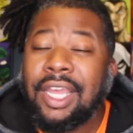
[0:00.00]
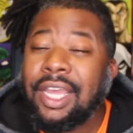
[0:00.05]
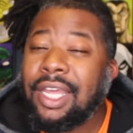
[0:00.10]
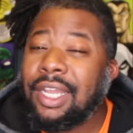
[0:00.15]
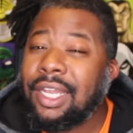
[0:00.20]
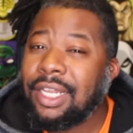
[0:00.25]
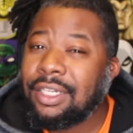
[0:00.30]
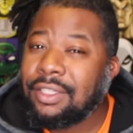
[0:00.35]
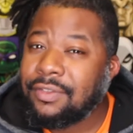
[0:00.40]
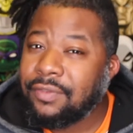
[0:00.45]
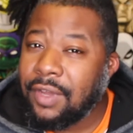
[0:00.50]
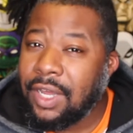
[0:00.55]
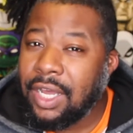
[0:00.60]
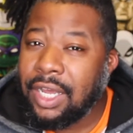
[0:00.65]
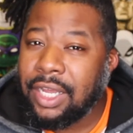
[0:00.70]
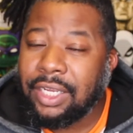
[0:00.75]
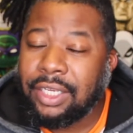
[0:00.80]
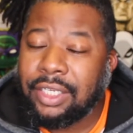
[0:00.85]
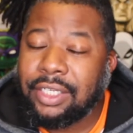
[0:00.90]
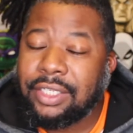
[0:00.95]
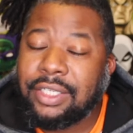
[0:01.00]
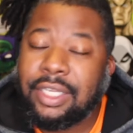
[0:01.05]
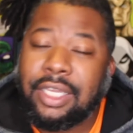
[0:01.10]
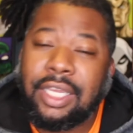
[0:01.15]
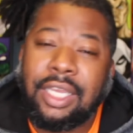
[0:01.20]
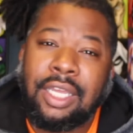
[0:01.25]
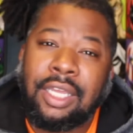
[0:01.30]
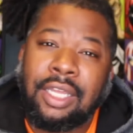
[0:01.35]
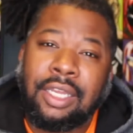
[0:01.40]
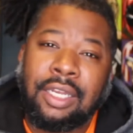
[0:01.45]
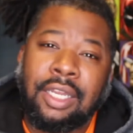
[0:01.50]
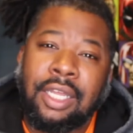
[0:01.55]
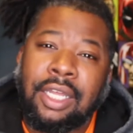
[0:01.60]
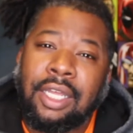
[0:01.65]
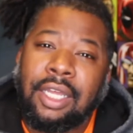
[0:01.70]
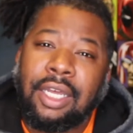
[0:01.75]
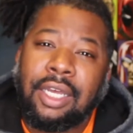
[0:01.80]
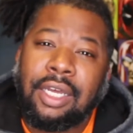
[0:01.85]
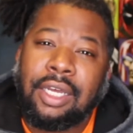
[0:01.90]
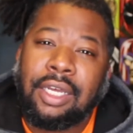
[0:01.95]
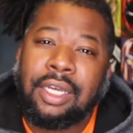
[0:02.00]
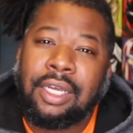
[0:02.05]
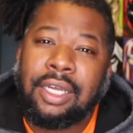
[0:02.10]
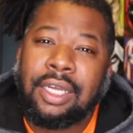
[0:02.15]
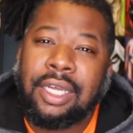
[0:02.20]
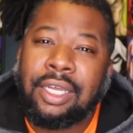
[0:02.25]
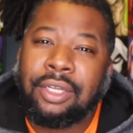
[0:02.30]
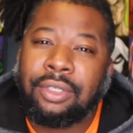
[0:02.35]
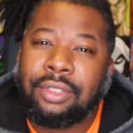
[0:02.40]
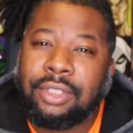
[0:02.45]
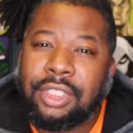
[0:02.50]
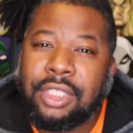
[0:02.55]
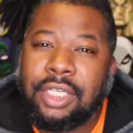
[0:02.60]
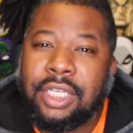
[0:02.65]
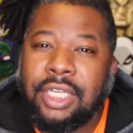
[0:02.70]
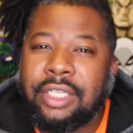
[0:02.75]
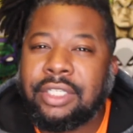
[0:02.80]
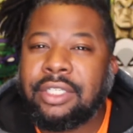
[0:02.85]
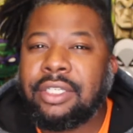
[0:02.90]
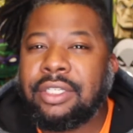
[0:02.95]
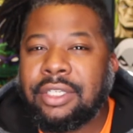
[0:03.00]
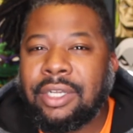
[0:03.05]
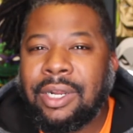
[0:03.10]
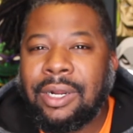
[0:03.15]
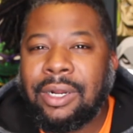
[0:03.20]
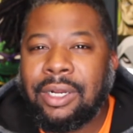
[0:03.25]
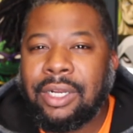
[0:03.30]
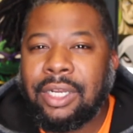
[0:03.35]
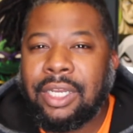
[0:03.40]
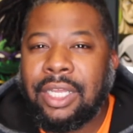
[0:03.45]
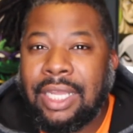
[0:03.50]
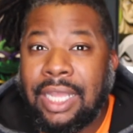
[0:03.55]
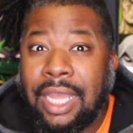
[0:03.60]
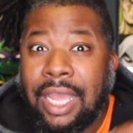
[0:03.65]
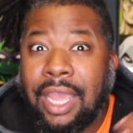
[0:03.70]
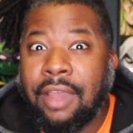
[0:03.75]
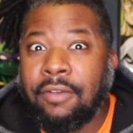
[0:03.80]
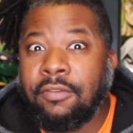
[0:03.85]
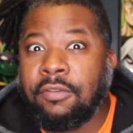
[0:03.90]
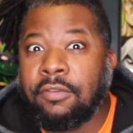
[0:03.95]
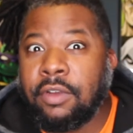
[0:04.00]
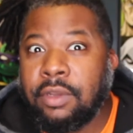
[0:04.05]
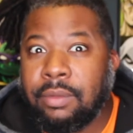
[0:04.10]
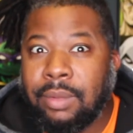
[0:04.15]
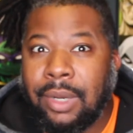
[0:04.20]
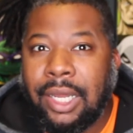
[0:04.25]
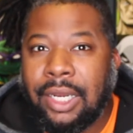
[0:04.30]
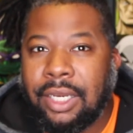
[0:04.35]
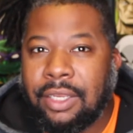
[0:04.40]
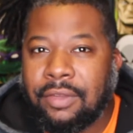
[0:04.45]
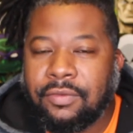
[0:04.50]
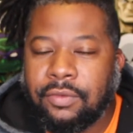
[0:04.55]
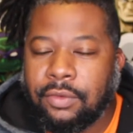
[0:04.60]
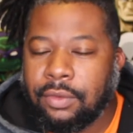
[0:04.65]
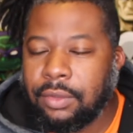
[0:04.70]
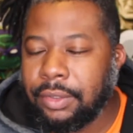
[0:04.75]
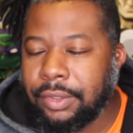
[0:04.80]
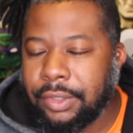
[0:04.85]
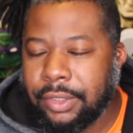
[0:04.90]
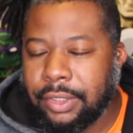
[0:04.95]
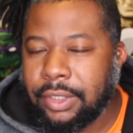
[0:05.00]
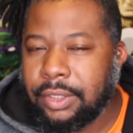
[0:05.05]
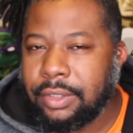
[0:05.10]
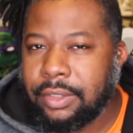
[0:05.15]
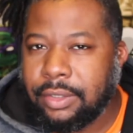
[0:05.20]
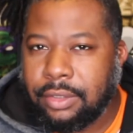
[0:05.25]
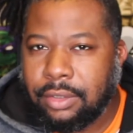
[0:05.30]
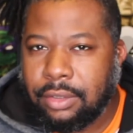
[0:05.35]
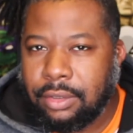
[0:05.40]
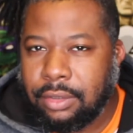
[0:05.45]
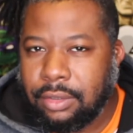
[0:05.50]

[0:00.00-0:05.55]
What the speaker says: And that's fine, because again, LG isn't targeting everybody for this